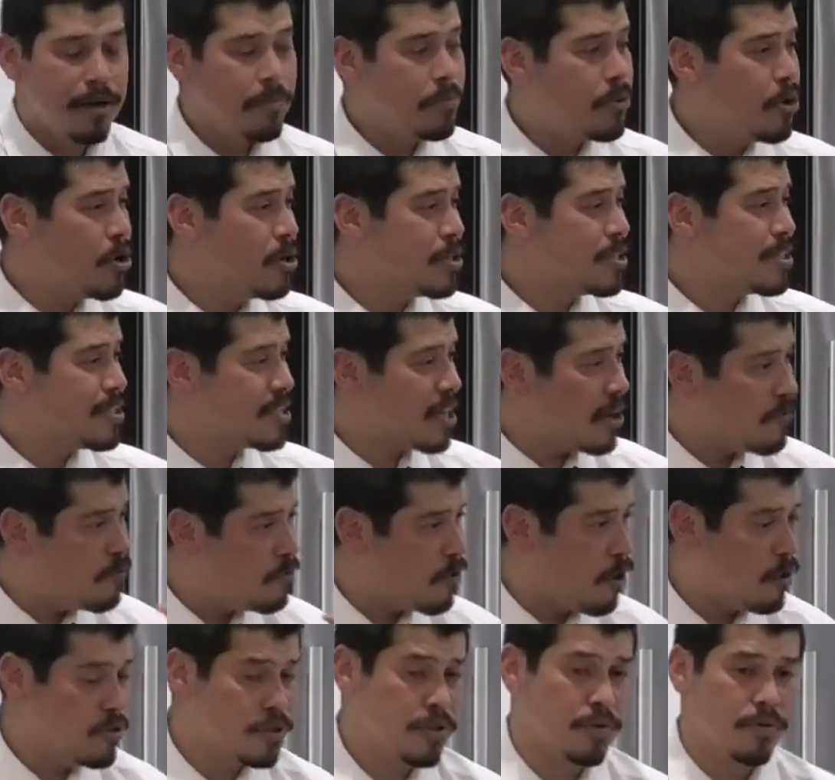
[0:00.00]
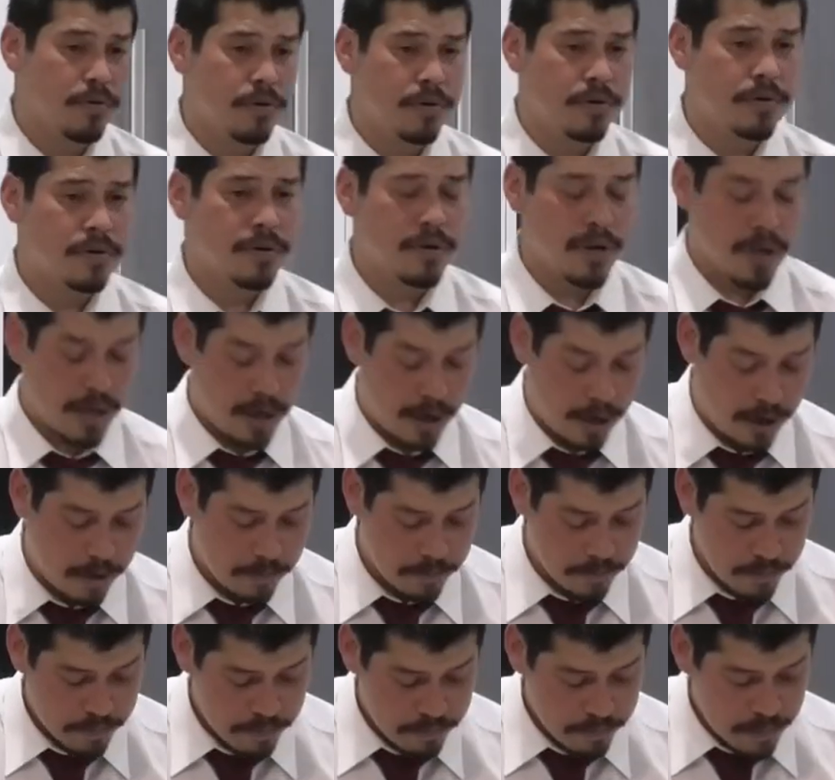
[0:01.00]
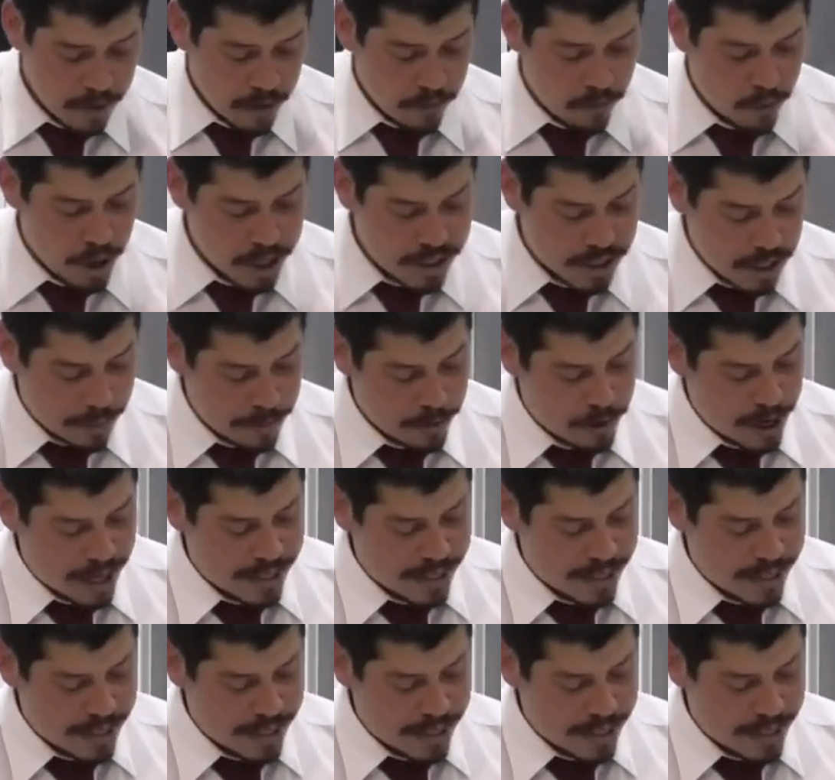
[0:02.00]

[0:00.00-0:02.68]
because it's a falsehood. Okay, verse number